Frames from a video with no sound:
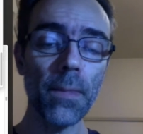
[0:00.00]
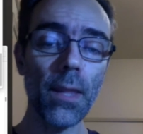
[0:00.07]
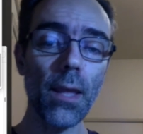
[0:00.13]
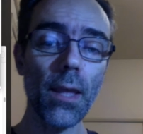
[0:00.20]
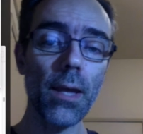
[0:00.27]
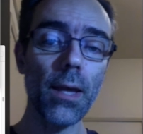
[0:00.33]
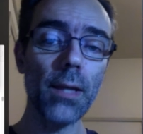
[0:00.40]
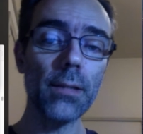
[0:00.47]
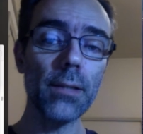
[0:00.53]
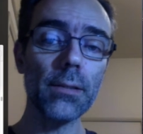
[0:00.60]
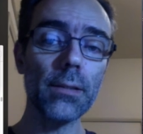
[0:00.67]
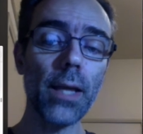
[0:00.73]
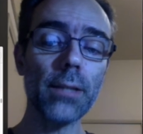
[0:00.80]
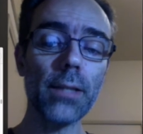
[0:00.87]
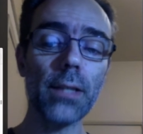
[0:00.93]
and
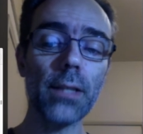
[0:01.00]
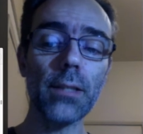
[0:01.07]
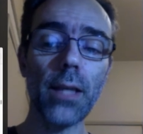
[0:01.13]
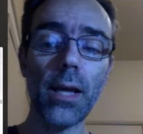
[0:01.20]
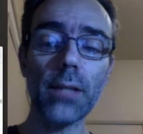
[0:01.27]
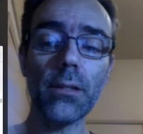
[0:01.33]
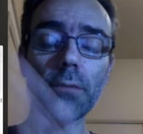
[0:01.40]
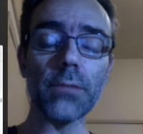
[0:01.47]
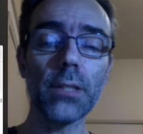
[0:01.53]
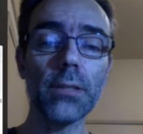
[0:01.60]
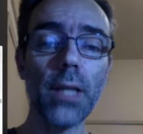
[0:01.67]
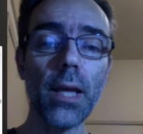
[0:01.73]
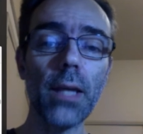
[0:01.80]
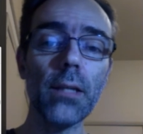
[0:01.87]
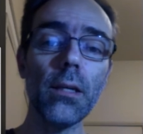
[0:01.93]
then at the end of the
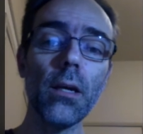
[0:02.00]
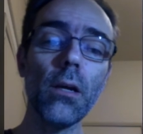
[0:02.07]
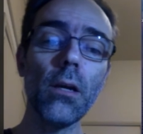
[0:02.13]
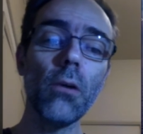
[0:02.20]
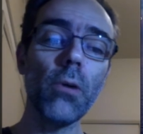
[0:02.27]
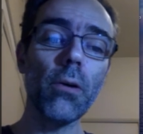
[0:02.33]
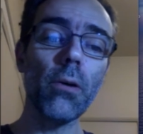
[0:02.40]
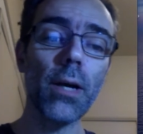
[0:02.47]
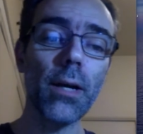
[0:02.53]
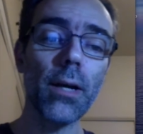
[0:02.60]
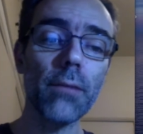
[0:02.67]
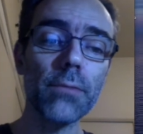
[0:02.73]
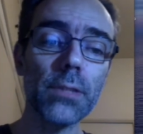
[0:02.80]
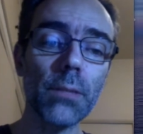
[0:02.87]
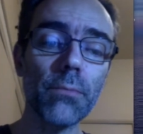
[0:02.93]
day, we'll have
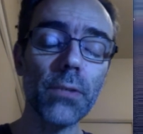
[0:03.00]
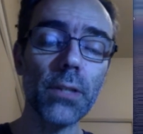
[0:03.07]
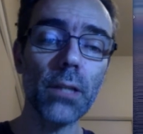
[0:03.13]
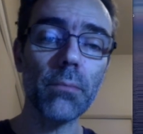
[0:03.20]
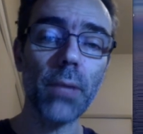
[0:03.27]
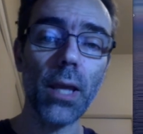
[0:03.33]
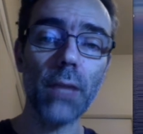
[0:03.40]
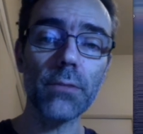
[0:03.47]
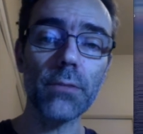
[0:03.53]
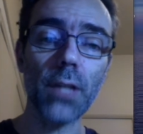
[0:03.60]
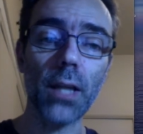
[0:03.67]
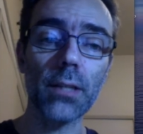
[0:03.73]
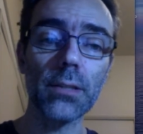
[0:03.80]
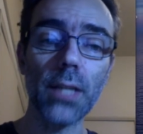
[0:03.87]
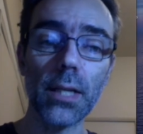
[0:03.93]
something that behaves like
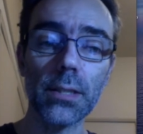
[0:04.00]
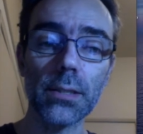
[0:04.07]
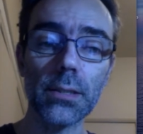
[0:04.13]
dust,